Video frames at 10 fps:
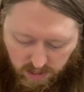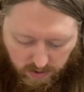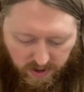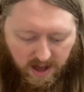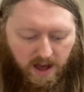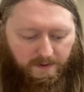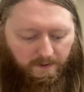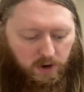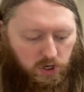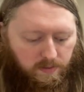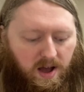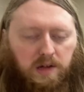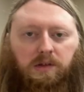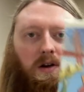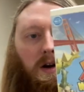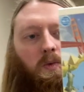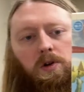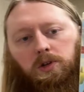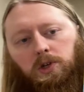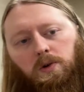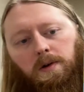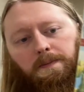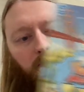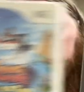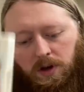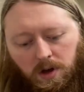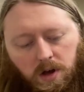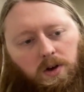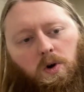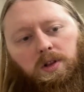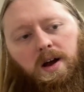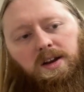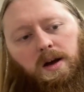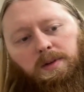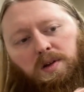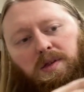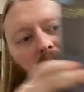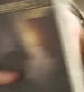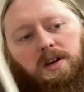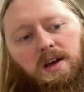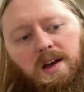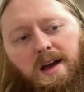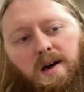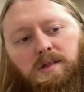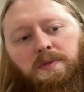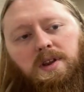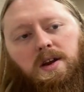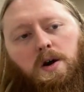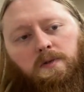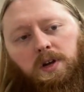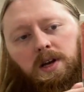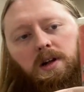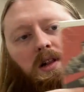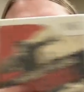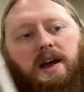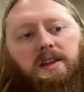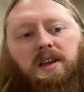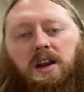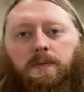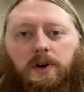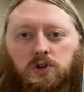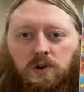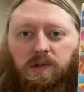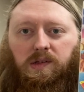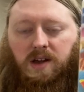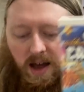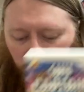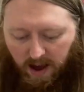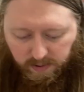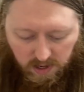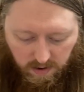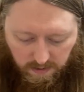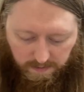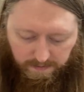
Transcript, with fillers: Then we have Fishing Master World Tour, GoldenEye 007, House of the Dead Overkill, and Kid Adventures Sky Captain.